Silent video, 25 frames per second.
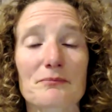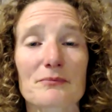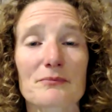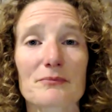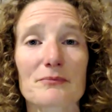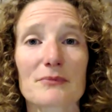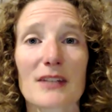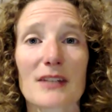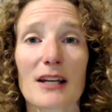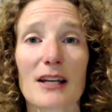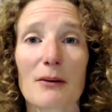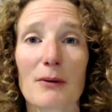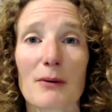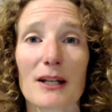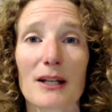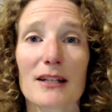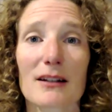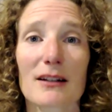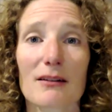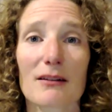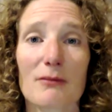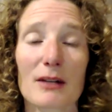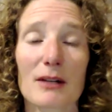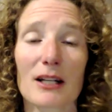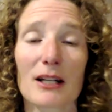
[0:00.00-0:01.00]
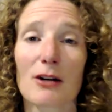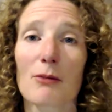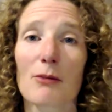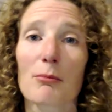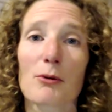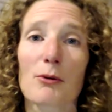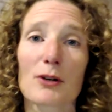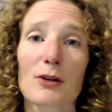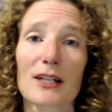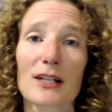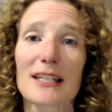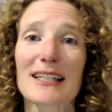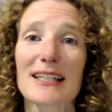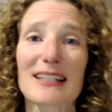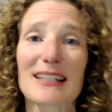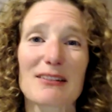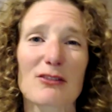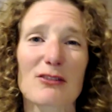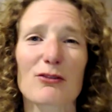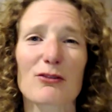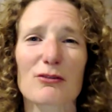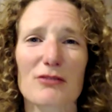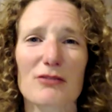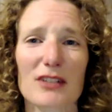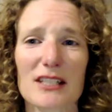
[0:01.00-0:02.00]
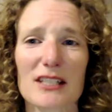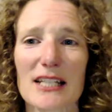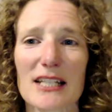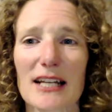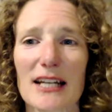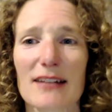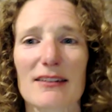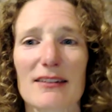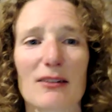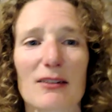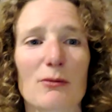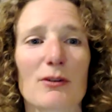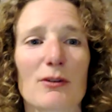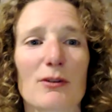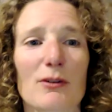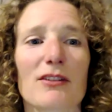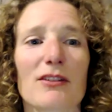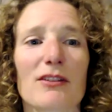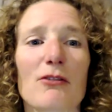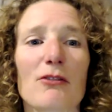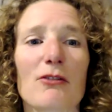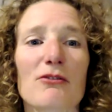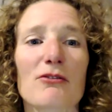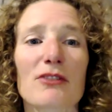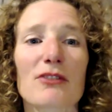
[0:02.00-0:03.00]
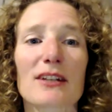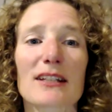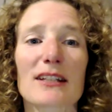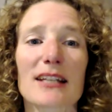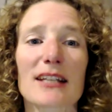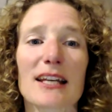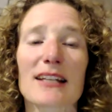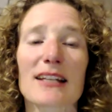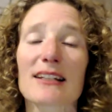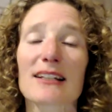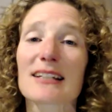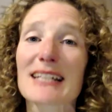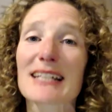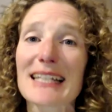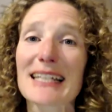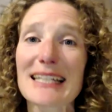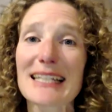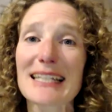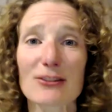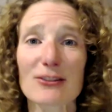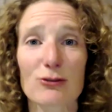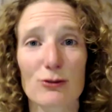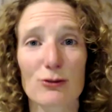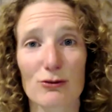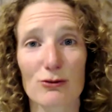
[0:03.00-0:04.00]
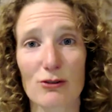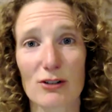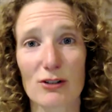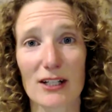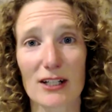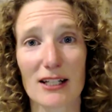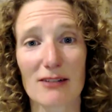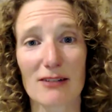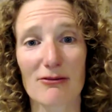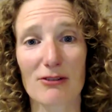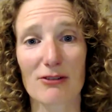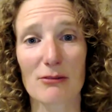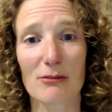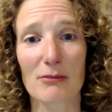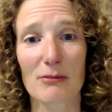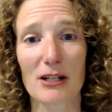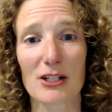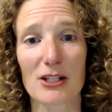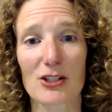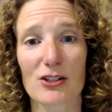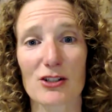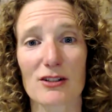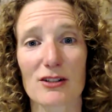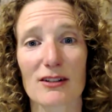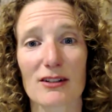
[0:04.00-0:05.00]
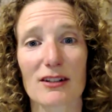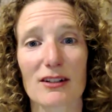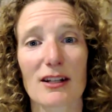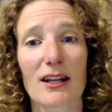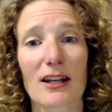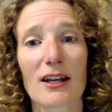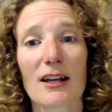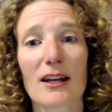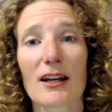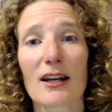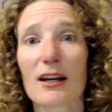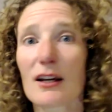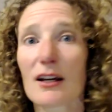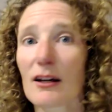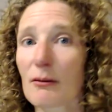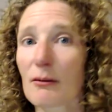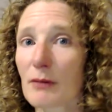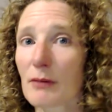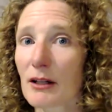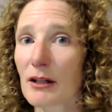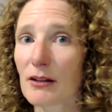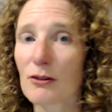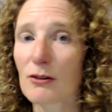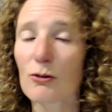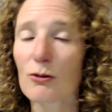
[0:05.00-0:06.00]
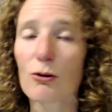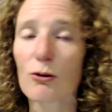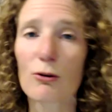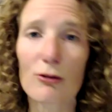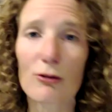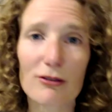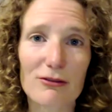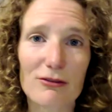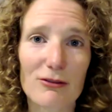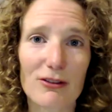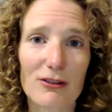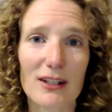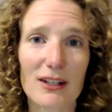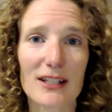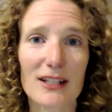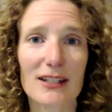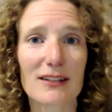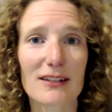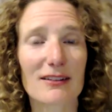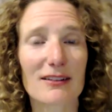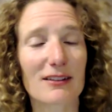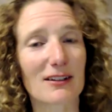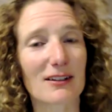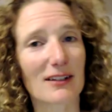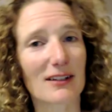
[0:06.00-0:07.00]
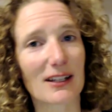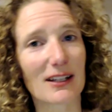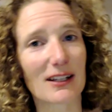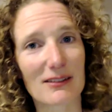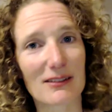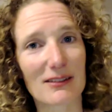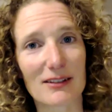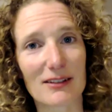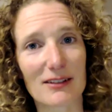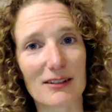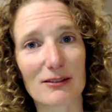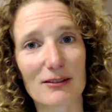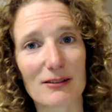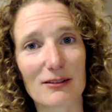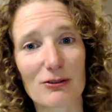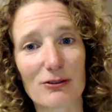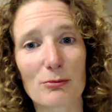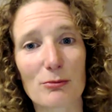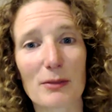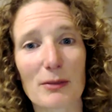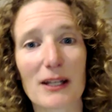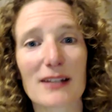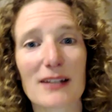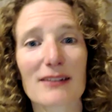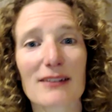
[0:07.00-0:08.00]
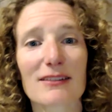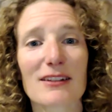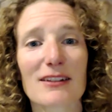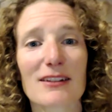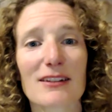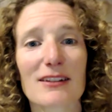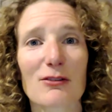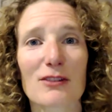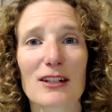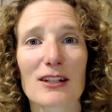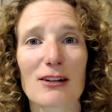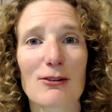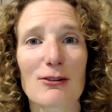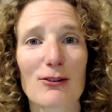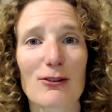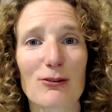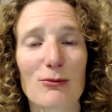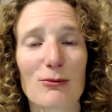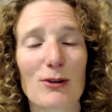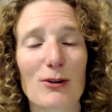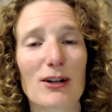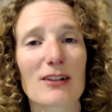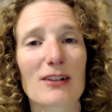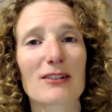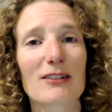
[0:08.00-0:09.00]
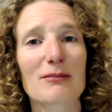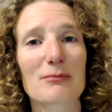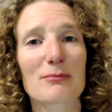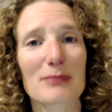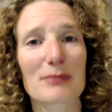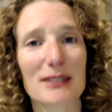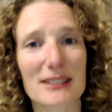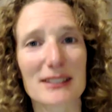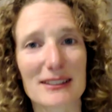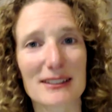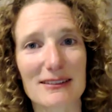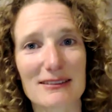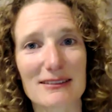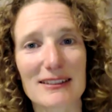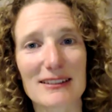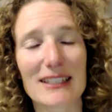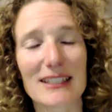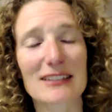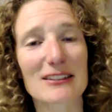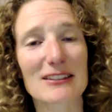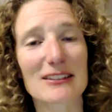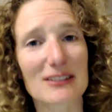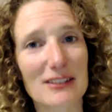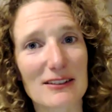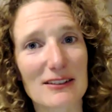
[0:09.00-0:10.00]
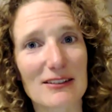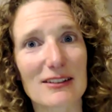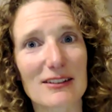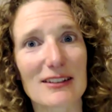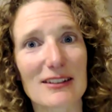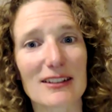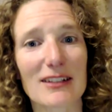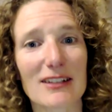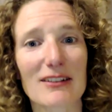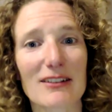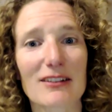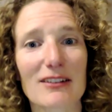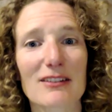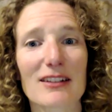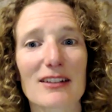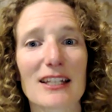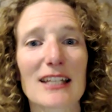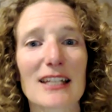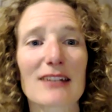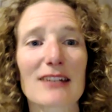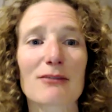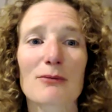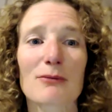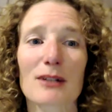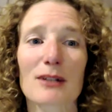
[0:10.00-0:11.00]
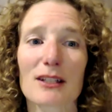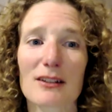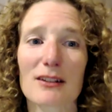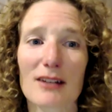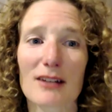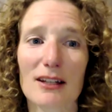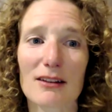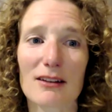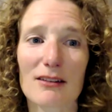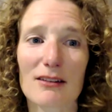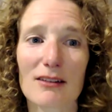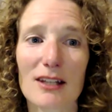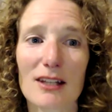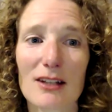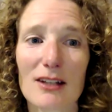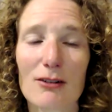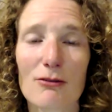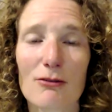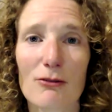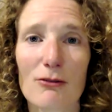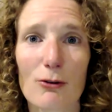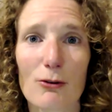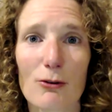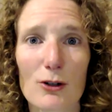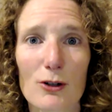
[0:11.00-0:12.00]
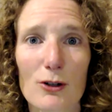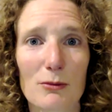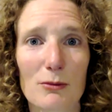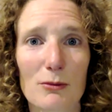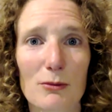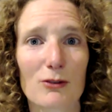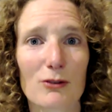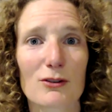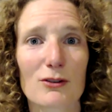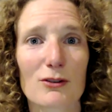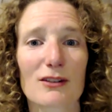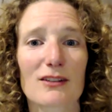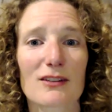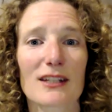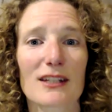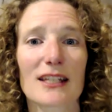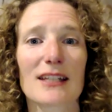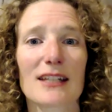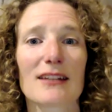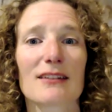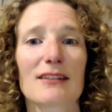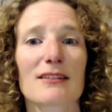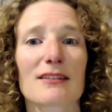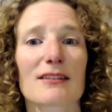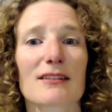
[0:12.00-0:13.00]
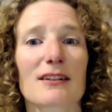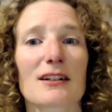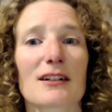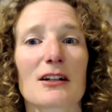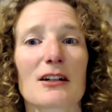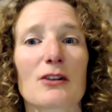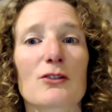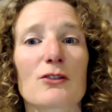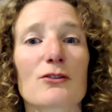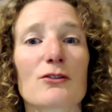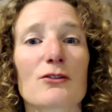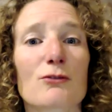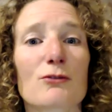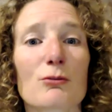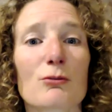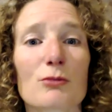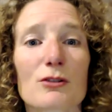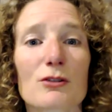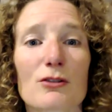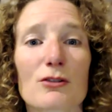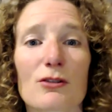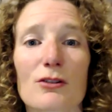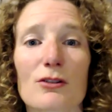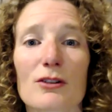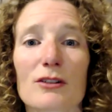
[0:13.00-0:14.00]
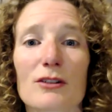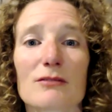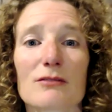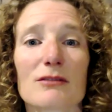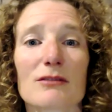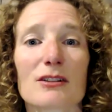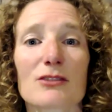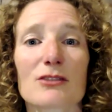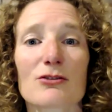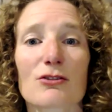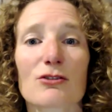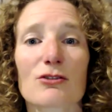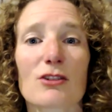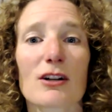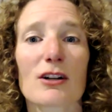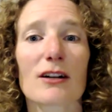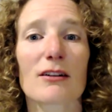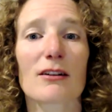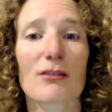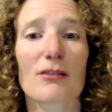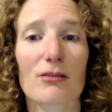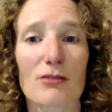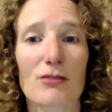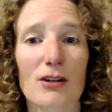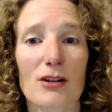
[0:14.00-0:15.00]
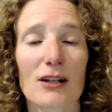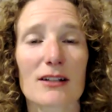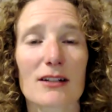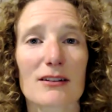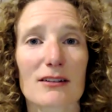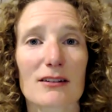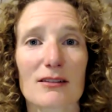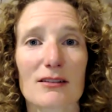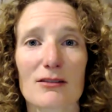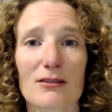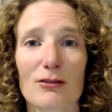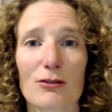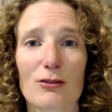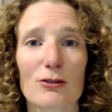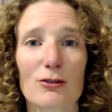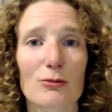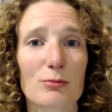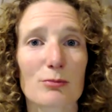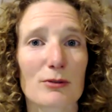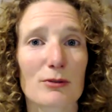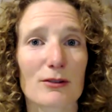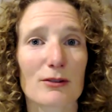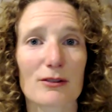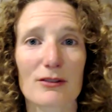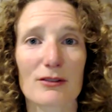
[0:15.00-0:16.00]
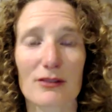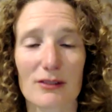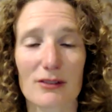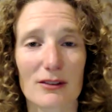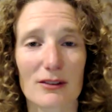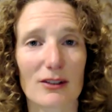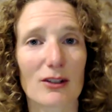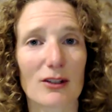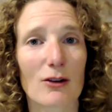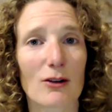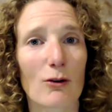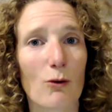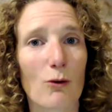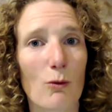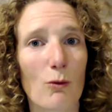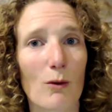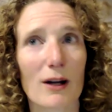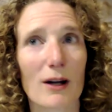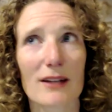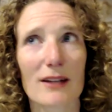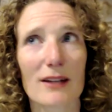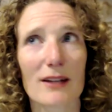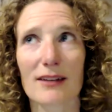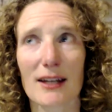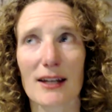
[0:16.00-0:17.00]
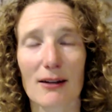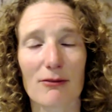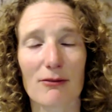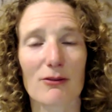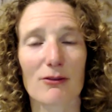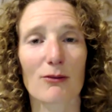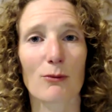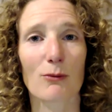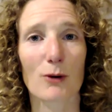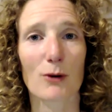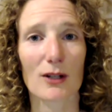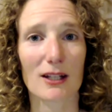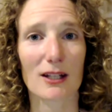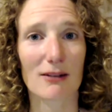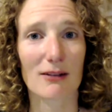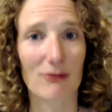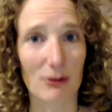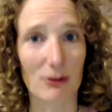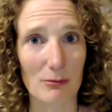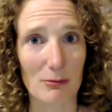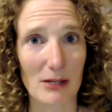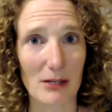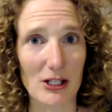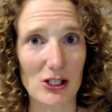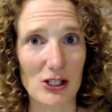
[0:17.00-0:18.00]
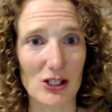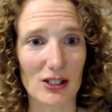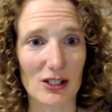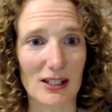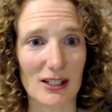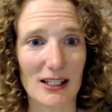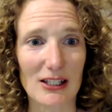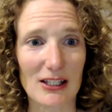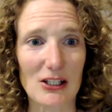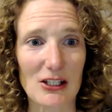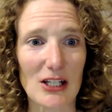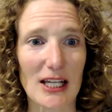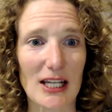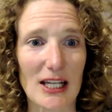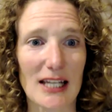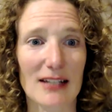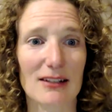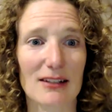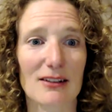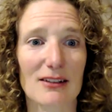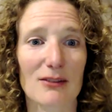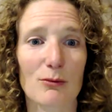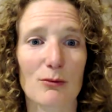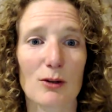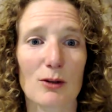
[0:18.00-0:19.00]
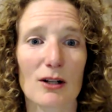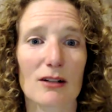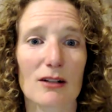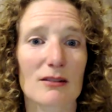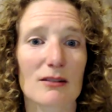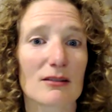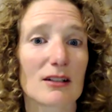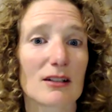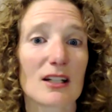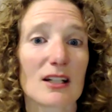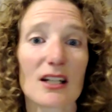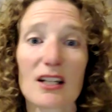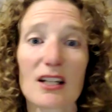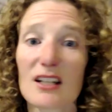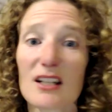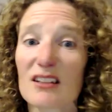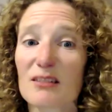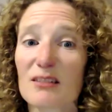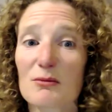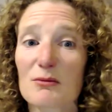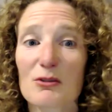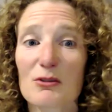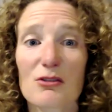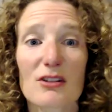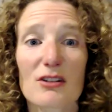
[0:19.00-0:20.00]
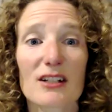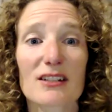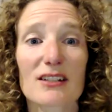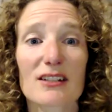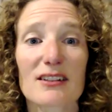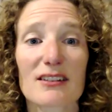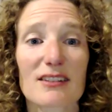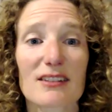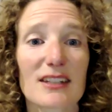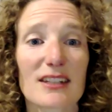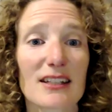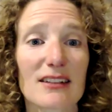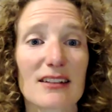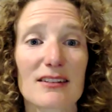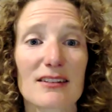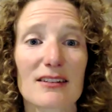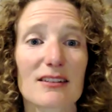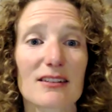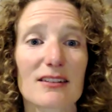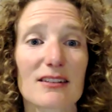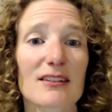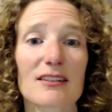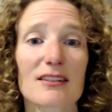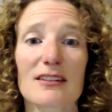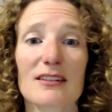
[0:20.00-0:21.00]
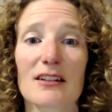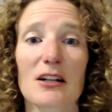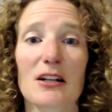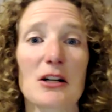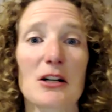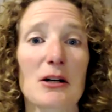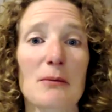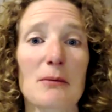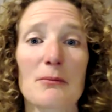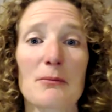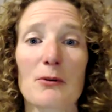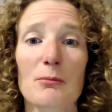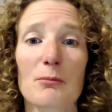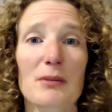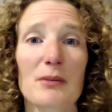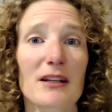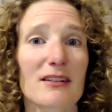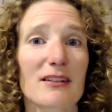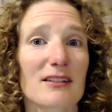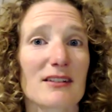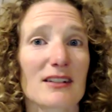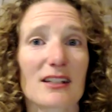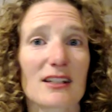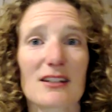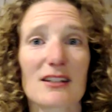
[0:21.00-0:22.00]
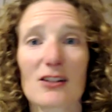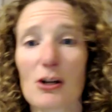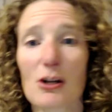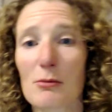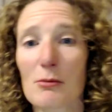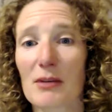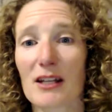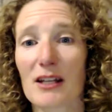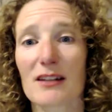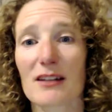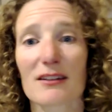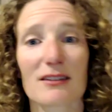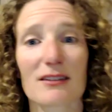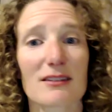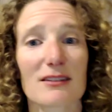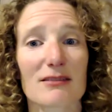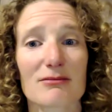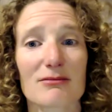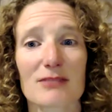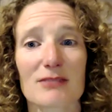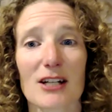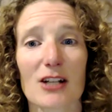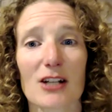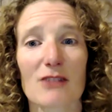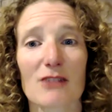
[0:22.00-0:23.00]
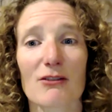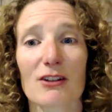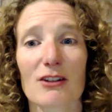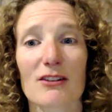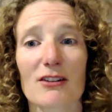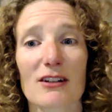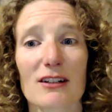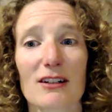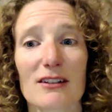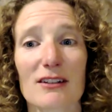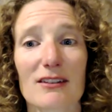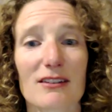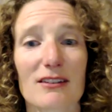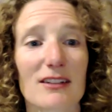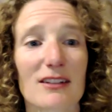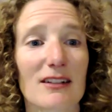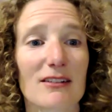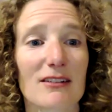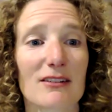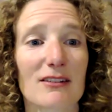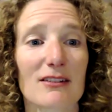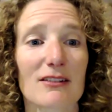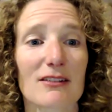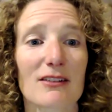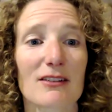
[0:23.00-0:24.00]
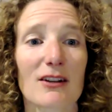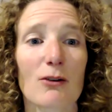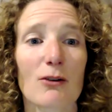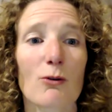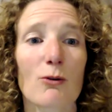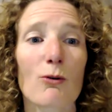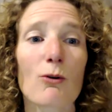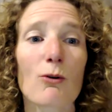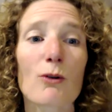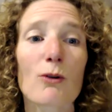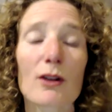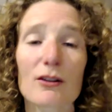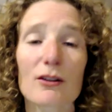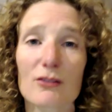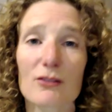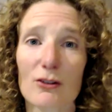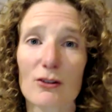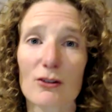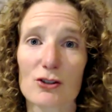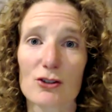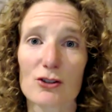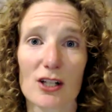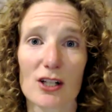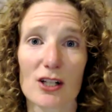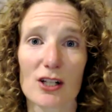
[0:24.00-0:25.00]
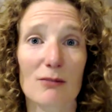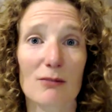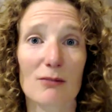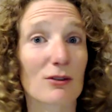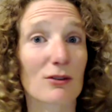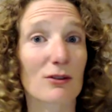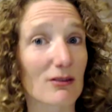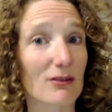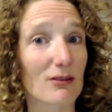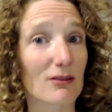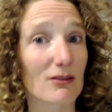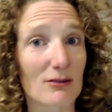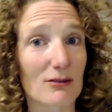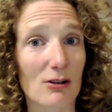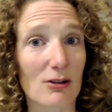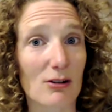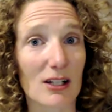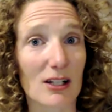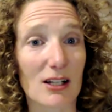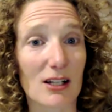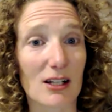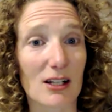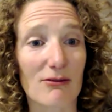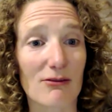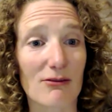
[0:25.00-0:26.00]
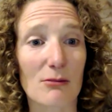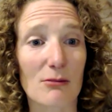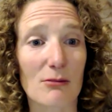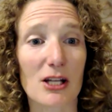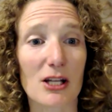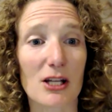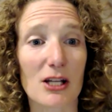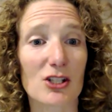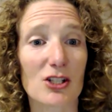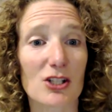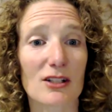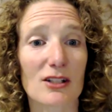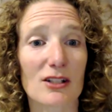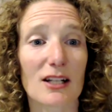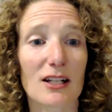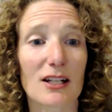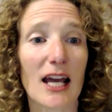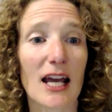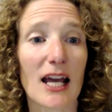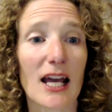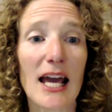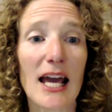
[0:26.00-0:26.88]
when our body sort of attacks ourselves, it can lead to chronic inflammation. Where the cause for that is, I guess there's different opinions out there as well, but that's just another thing. When you think of autoimmune disease, rheumatoid arthritis or lupus, you always have the word inflammation in your head as well. Some chronic diseases, obesity, diabetes, cardiovascular diseases, they're all associated with chronic inflammation.